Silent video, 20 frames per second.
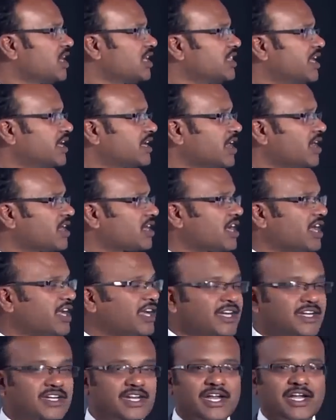that are
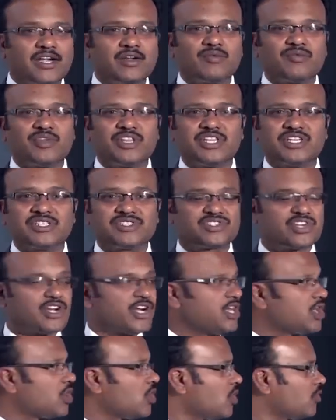connected with the
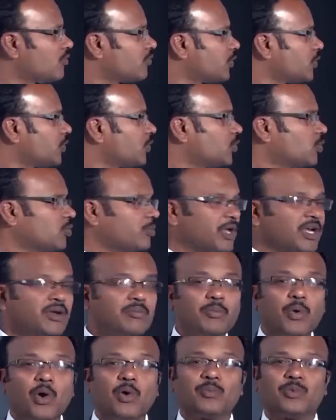study of human
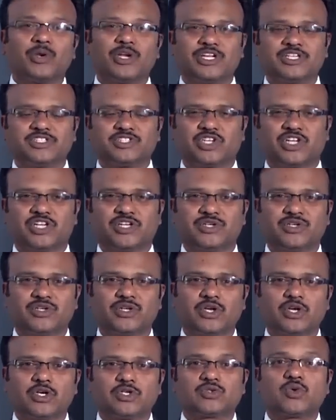population.
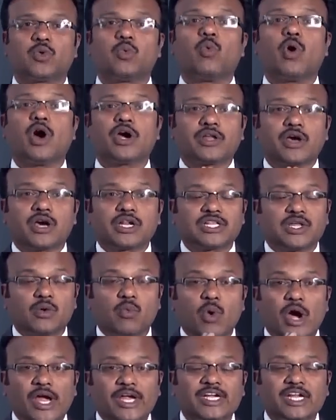So, what are the
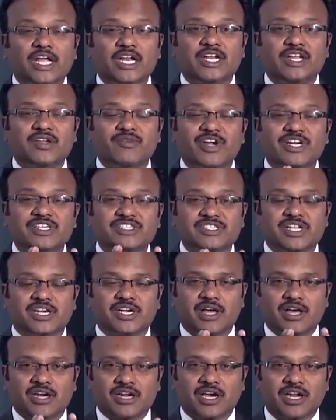vital events that
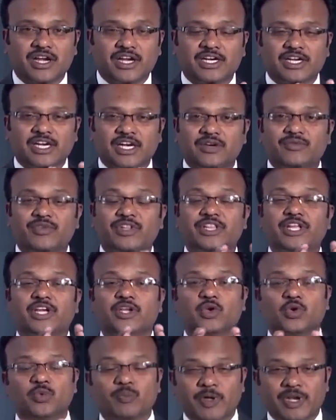are connected with the
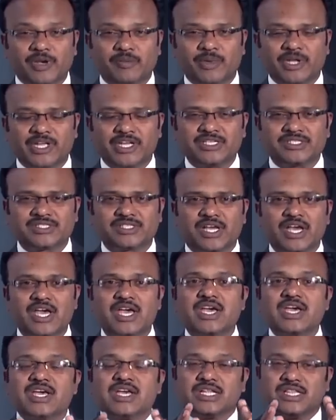human beings?
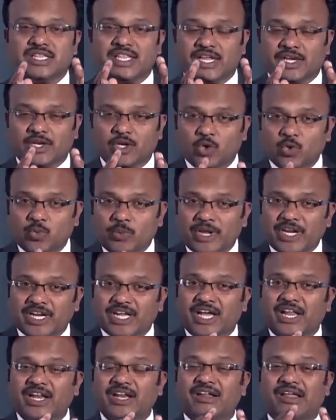The
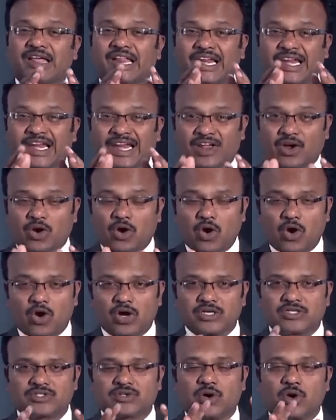numerical
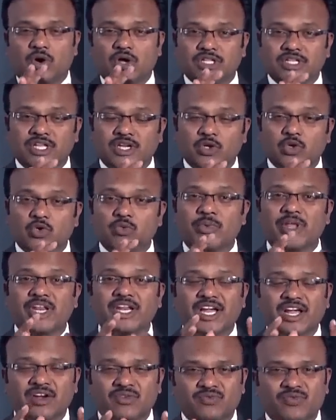records or the
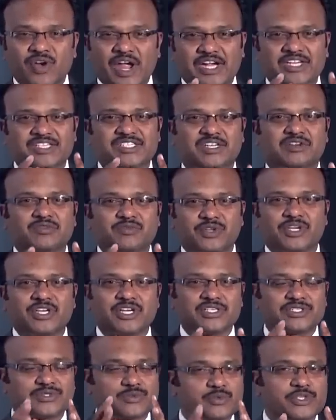numerical facts and
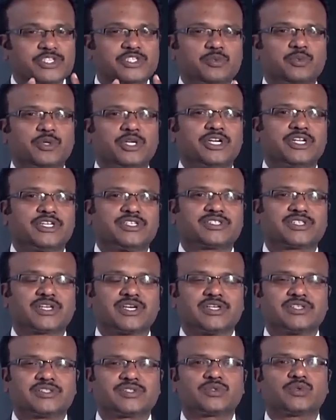figures which we
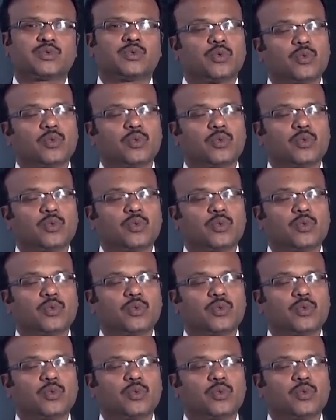discuss